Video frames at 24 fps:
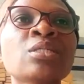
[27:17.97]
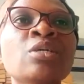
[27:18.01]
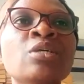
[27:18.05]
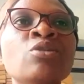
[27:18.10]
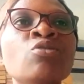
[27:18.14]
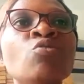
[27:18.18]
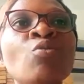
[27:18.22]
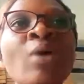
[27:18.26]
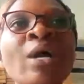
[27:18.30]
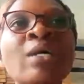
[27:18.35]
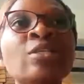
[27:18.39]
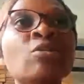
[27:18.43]
Then
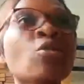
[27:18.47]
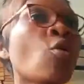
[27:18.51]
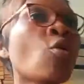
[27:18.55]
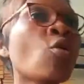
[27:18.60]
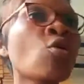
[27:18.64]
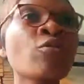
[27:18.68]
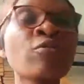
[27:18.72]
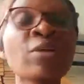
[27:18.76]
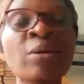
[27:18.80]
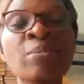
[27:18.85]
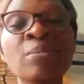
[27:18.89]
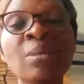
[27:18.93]
you write
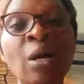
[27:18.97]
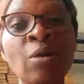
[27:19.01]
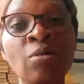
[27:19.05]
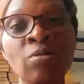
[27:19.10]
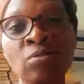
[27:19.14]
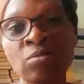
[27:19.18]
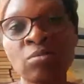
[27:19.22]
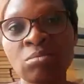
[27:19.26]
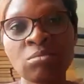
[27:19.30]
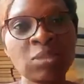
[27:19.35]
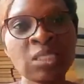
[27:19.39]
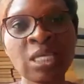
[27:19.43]
all of them down,
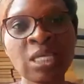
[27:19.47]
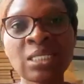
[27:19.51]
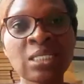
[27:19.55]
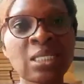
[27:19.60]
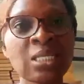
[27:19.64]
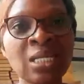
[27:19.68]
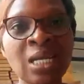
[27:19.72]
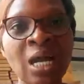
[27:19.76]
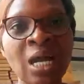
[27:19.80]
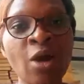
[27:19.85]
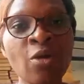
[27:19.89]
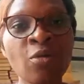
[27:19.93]
just
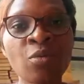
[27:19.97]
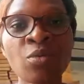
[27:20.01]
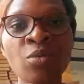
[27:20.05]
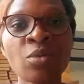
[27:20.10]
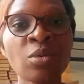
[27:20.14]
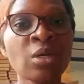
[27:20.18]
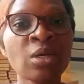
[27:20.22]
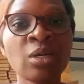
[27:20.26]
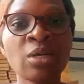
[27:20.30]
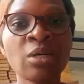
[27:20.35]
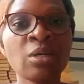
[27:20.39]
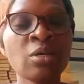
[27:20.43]
anyhow.
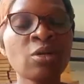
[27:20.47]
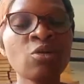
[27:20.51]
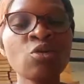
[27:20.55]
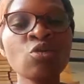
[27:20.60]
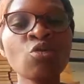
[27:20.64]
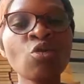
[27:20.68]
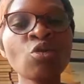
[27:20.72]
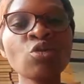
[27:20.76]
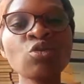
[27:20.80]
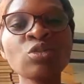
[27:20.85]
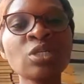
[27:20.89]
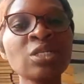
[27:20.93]
You
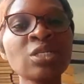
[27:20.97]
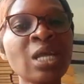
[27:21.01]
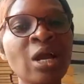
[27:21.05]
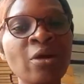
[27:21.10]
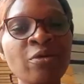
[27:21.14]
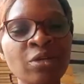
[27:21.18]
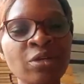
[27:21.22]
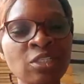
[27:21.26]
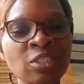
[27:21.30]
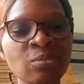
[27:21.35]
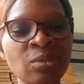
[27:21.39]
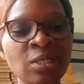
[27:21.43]
don't use any
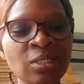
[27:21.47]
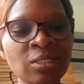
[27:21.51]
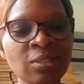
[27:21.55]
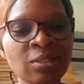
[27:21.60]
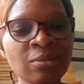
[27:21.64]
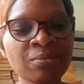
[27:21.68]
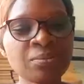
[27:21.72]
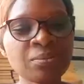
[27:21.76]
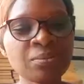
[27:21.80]
arrangement.